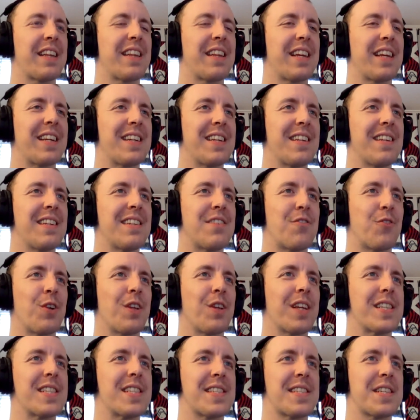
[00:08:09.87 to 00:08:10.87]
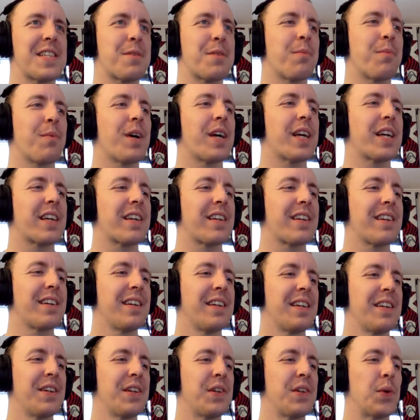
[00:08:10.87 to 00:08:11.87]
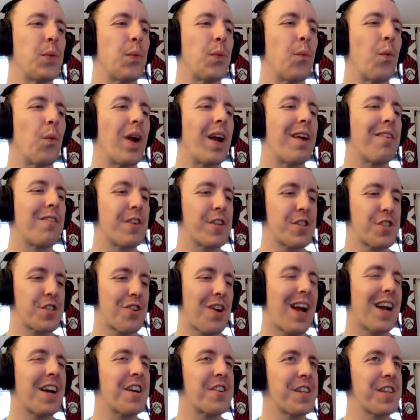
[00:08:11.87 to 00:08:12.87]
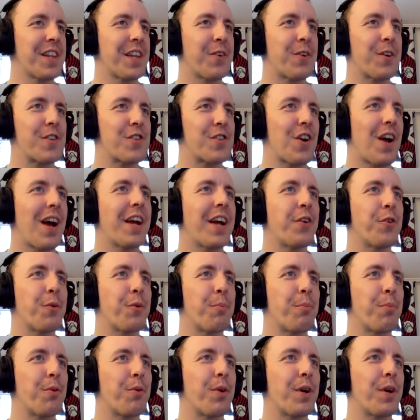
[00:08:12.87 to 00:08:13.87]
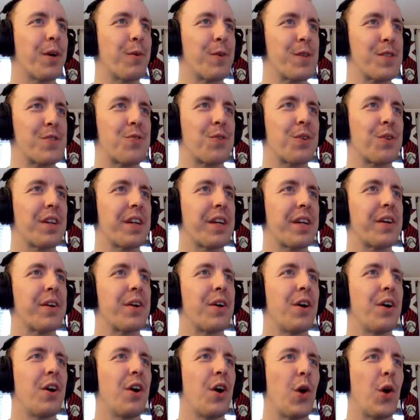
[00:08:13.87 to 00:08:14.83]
they didn't really seem like whatever strategy they were trying to employ was really